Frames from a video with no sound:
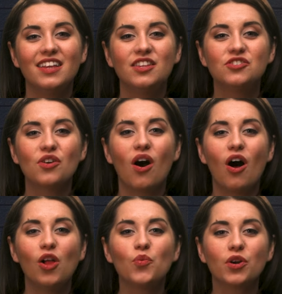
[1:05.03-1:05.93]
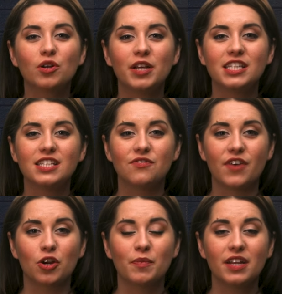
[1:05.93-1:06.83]
These are all workplace
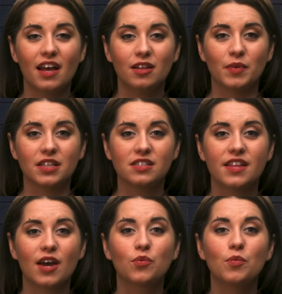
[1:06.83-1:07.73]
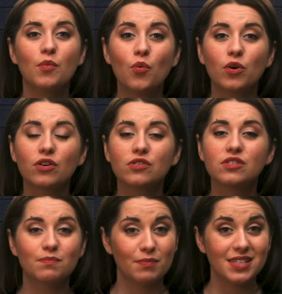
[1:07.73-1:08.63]
environment elements that remote
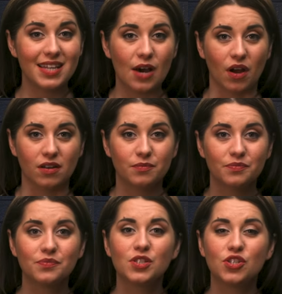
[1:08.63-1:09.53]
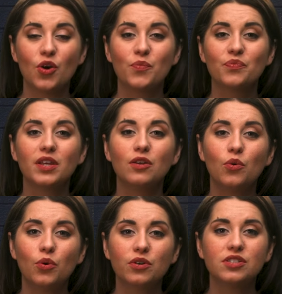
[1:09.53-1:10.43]
workers miss out on. So, in
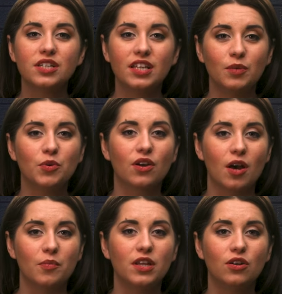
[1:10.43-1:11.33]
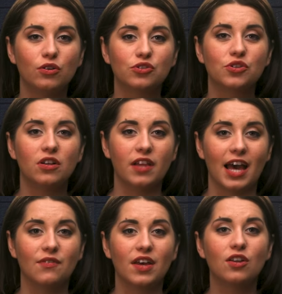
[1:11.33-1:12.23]
order to keep your company culture
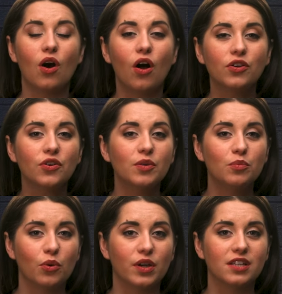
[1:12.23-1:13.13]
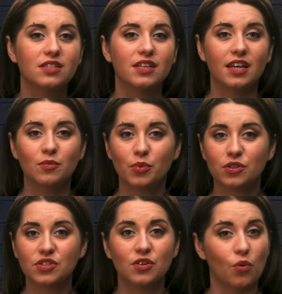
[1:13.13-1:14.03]
alive and all your employees, in
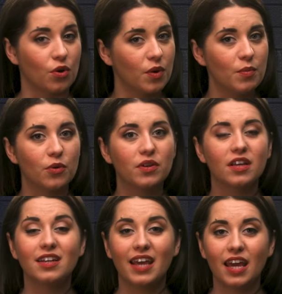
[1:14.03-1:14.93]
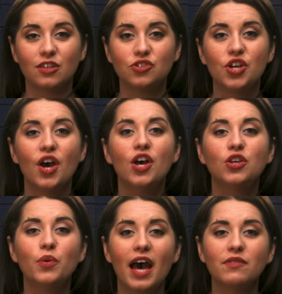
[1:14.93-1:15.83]
person or remote, engaged,
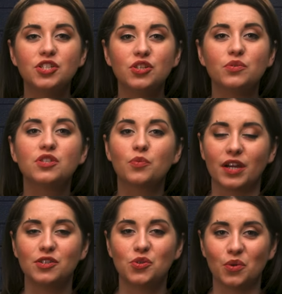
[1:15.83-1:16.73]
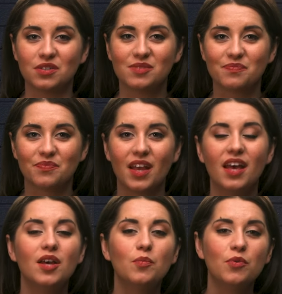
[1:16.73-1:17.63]
you have to use the right tools.
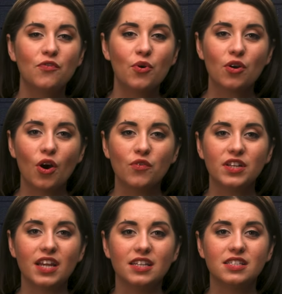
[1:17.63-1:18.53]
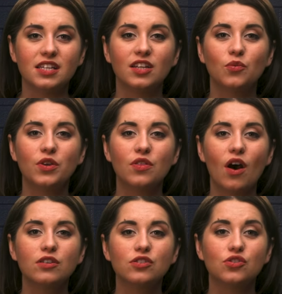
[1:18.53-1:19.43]
Before COVID 19, we
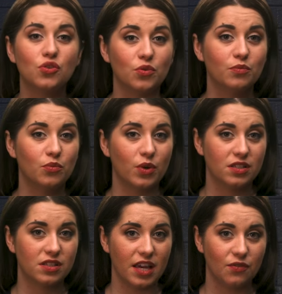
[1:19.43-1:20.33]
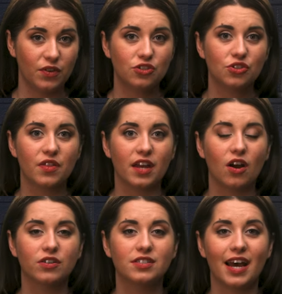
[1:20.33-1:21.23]
thought Zoom was a feature that
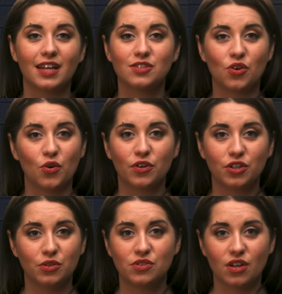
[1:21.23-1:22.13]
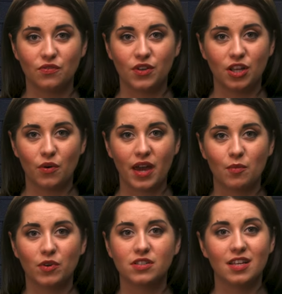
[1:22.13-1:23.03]
our dads overused on video
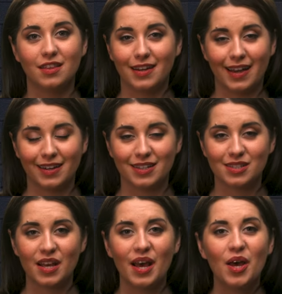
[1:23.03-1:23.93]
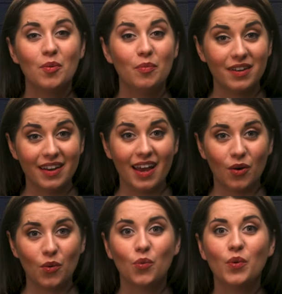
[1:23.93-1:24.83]
cameras in the 90s. But
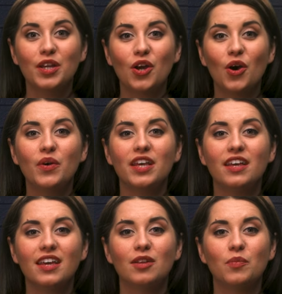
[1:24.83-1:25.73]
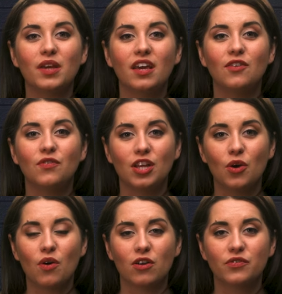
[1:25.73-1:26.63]
now we know it can be a
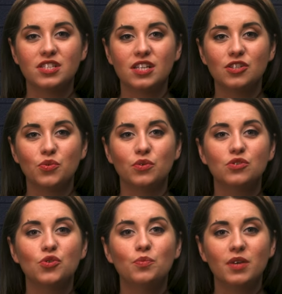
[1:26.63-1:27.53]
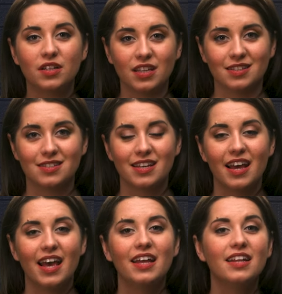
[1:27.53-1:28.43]
video conferencing tool to millions,
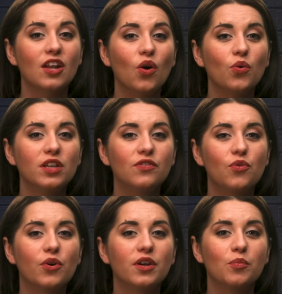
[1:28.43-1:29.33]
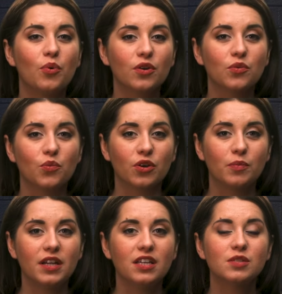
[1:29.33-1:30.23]
not only for important work
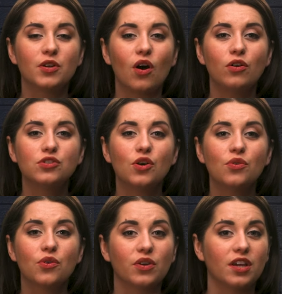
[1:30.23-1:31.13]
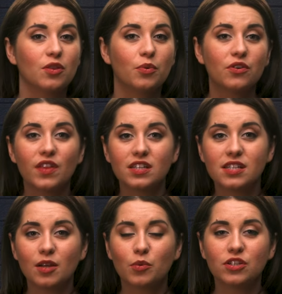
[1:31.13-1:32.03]
meetings, but also 30th birthday
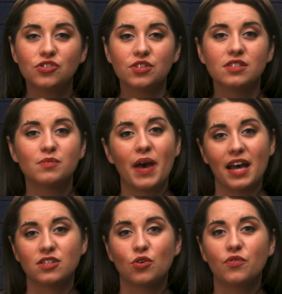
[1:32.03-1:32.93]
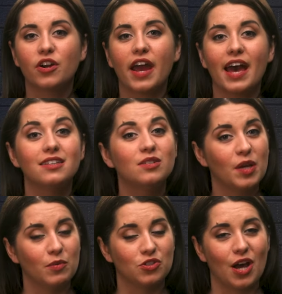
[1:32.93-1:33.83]
celebrations, Passover, and
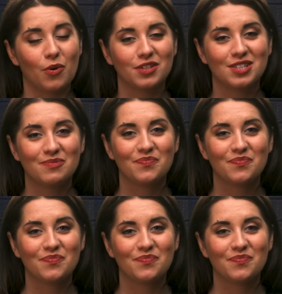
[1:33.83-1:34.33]
baby showers.